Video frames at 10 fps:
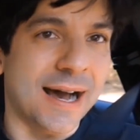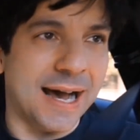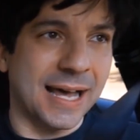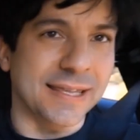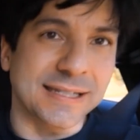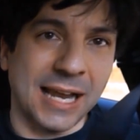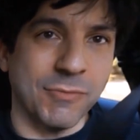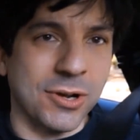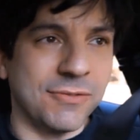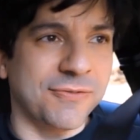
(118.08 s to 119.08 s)
the
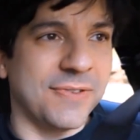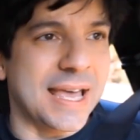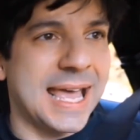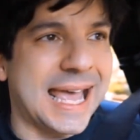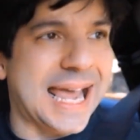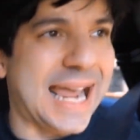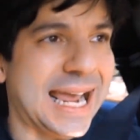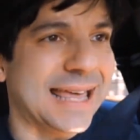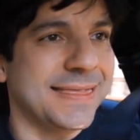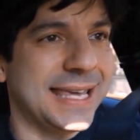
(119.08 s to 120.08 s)
sunroof
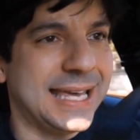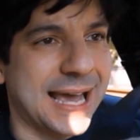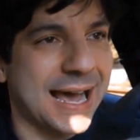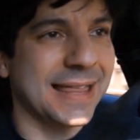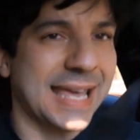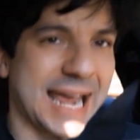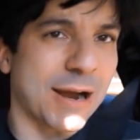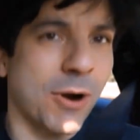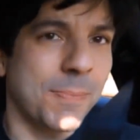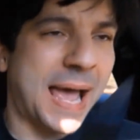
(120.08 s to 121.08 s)
and the
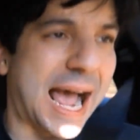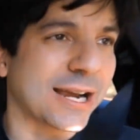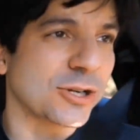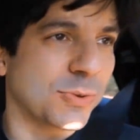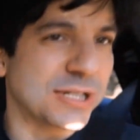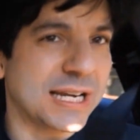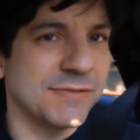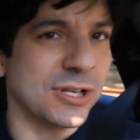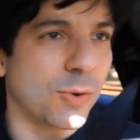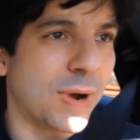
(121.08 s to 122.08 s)
aero package, which
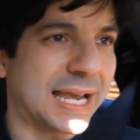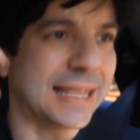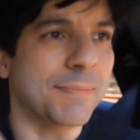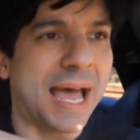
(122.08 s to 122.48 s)
gives you the wing in the